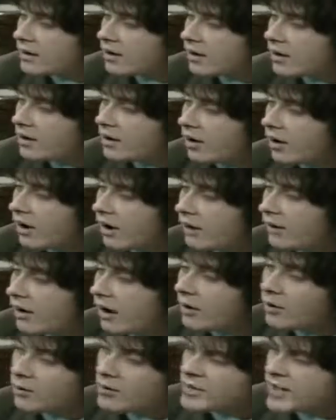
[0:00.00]
I know,
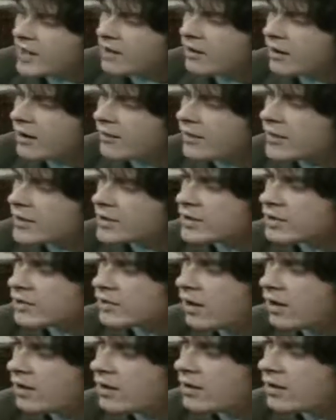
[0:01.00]
I always get revelations
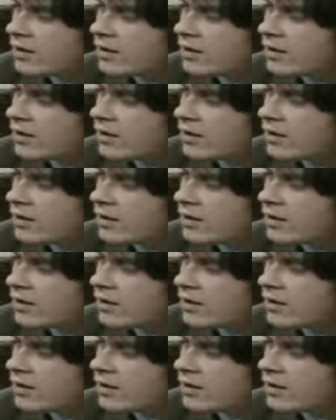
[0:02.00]
wrong.